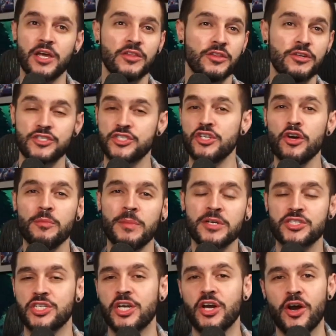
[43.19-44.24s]
There's so
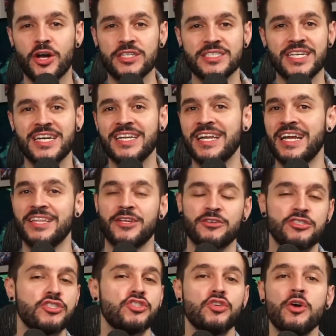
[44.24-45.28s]
much content and there's
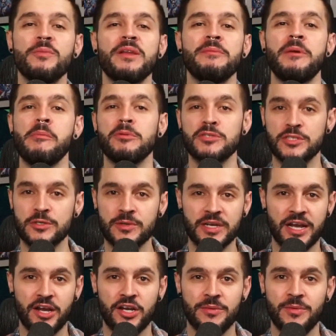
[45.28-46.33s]
so many people doing
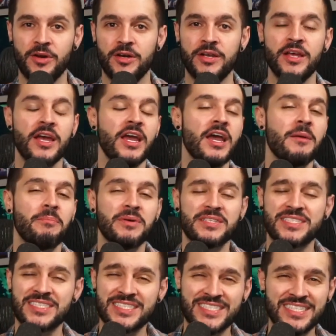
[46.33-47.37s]
IronMON, but
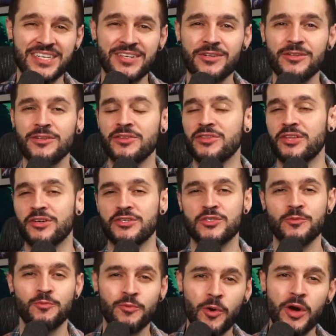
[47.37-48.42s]
still there's
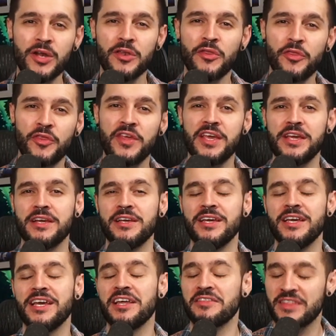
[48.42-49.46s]
one thing
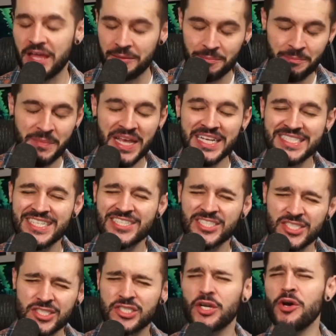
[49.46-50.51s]
that makes it
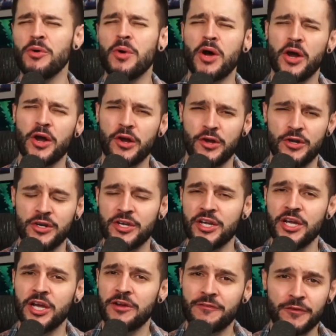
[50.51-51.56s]
so hard
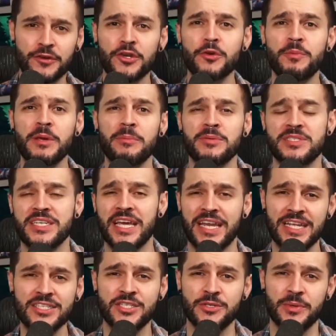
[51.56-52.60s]
for new people to get
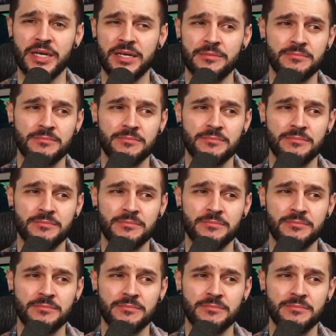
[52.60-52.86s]
into it.